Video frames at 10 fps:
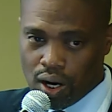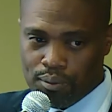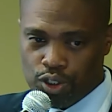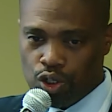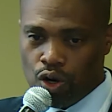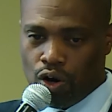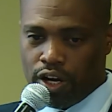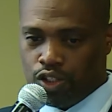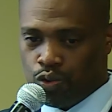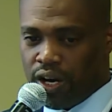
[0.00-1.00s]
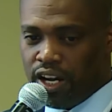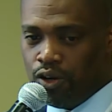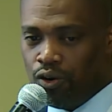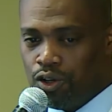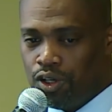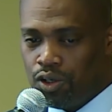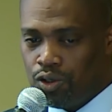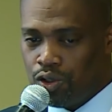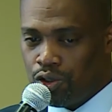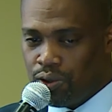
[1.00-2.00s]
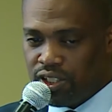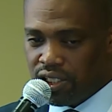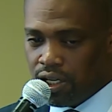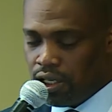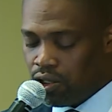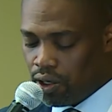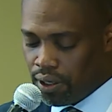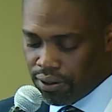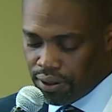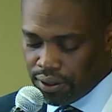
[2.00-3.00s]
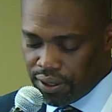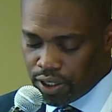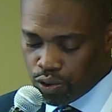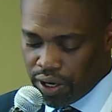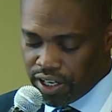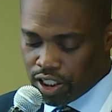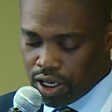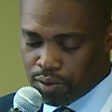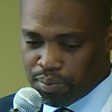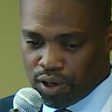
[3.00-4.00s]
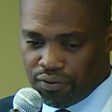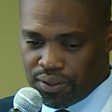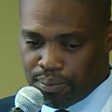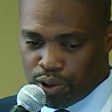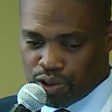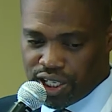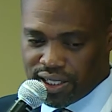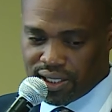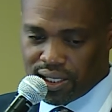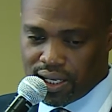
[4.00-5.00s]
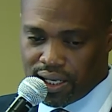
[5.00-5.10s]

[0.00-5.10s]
I'm sure as well you will see that one as part of the brochures.